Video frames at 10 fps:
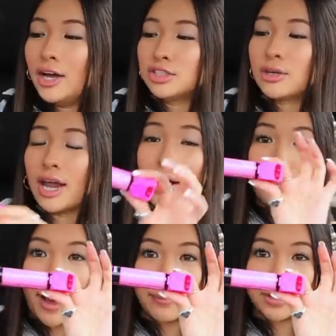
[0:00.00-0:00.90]
I also carry
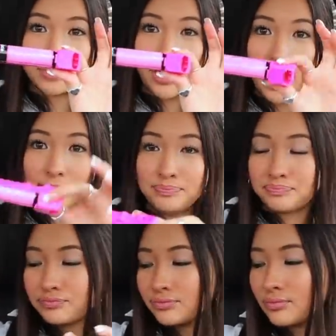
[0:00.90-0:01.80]
pepper spray
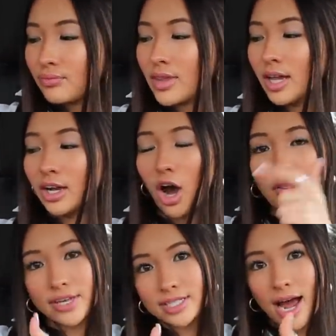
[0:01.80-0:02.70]

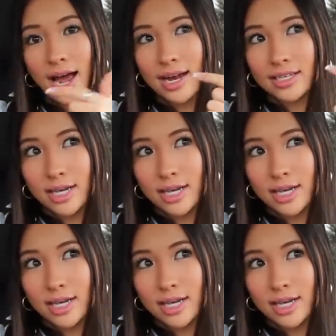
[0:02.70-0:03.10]
Got this at